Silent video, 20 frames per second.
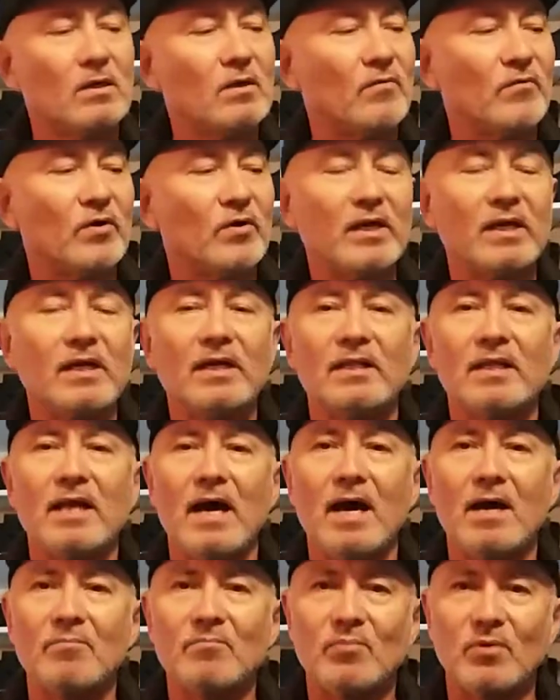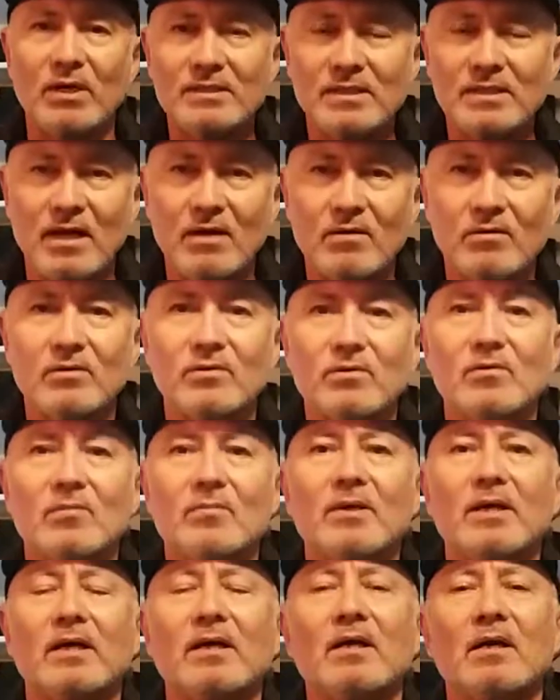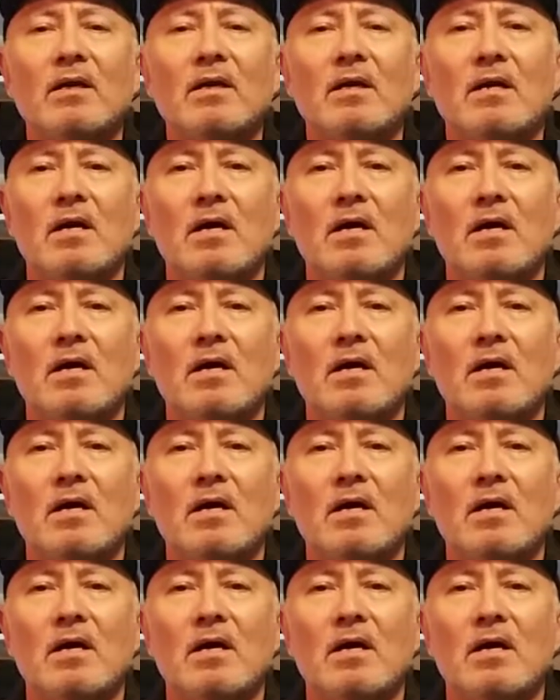If you're getting that, press down a little bit.